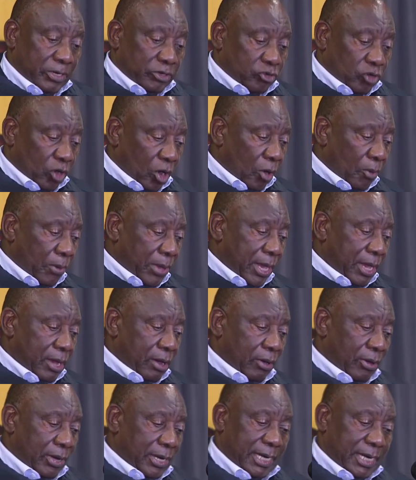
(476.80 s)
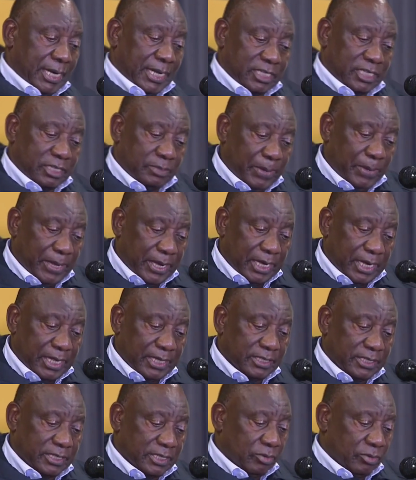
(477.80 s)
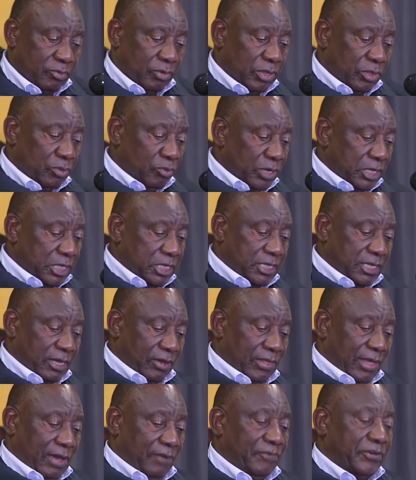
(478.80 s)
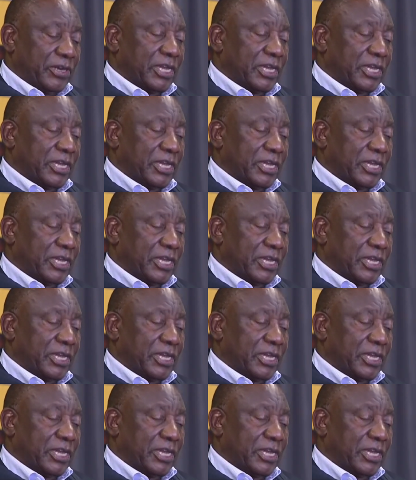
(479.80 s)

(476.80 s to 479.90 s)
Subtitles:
We will be drawing on an experience with which